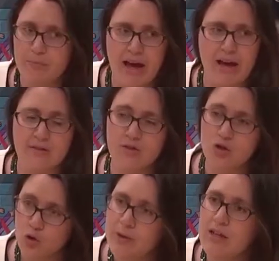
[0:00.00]
reform
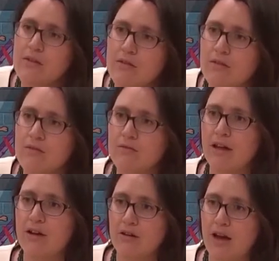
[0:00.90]
gun control,
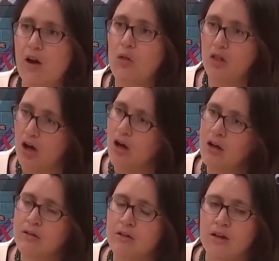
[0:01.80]
and improve
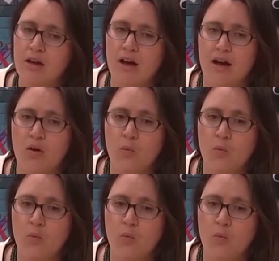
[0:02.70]
transportation in